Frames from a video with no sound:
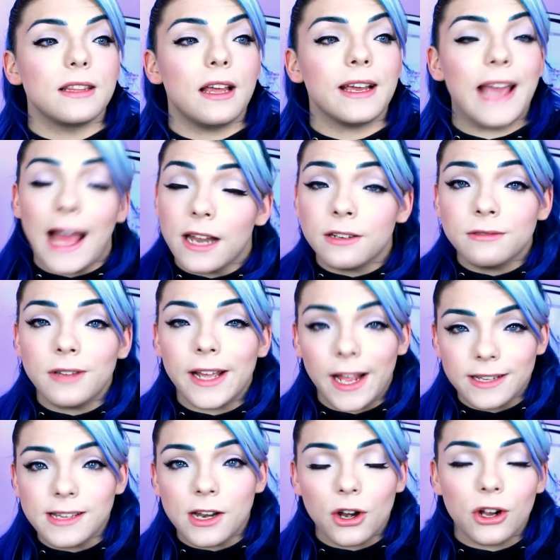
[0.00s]
again,
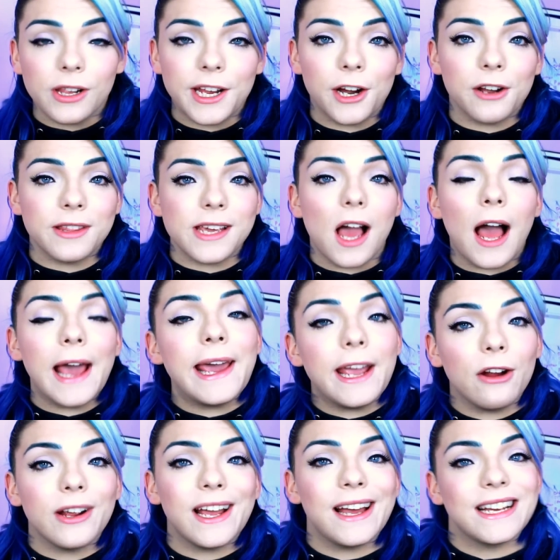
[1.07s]
like I said earlier, the eye
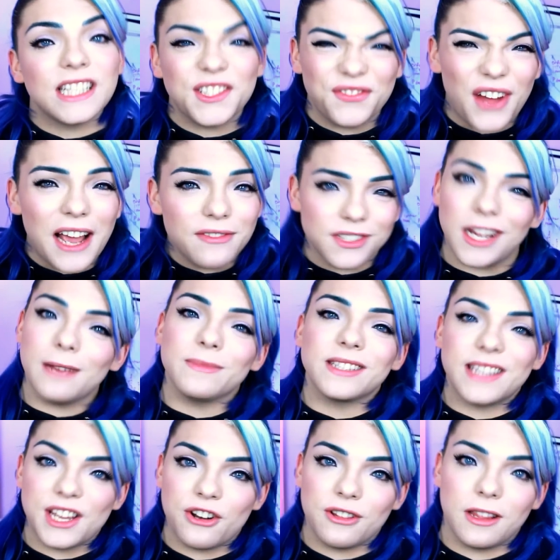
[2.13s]
area is 5
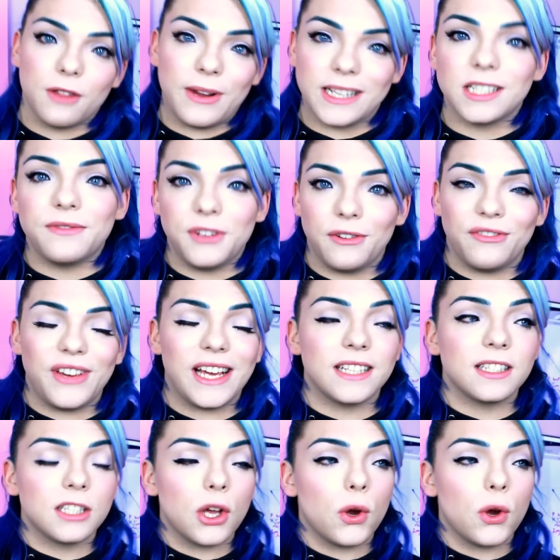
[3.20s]
times thinner than the rest of your face.